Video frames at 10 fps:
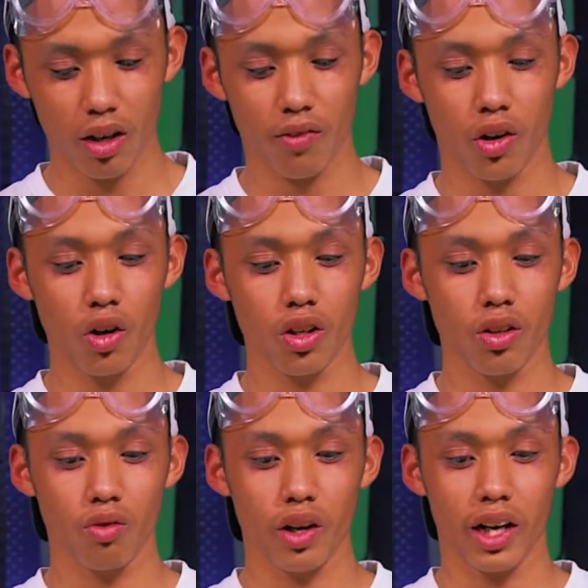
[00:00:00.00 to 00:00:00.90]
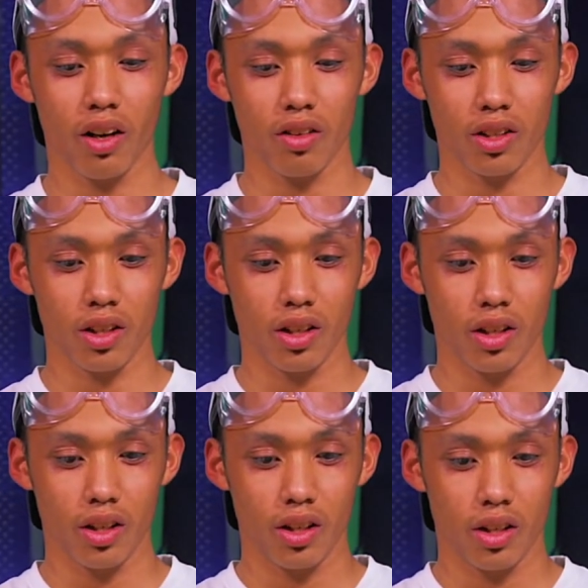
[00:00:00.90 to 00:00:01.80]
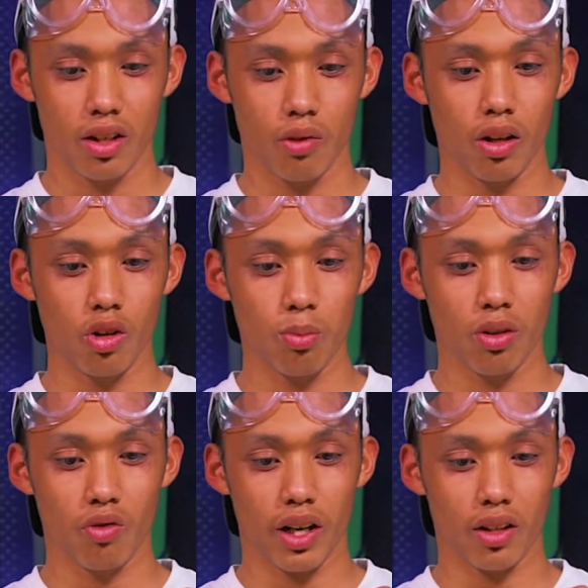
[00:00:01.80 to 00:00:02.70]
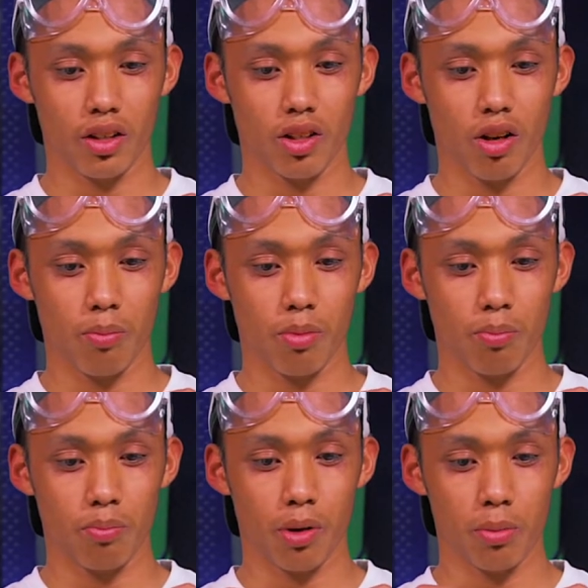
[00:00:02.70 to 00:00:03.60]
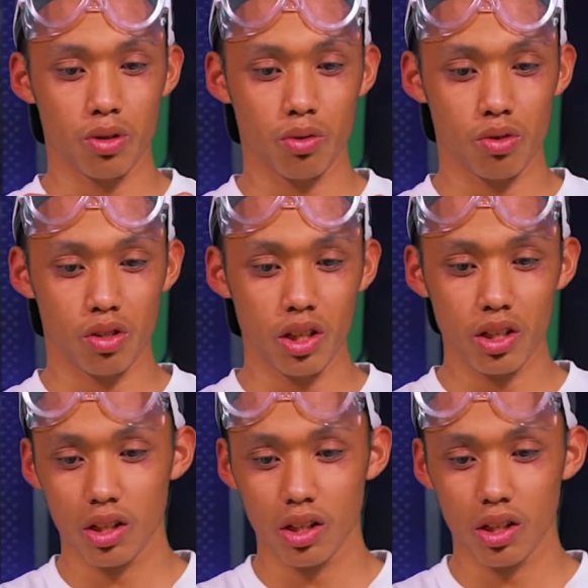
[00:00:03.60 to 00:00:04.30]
of hook it around, well, loop it around the top popsicle stick,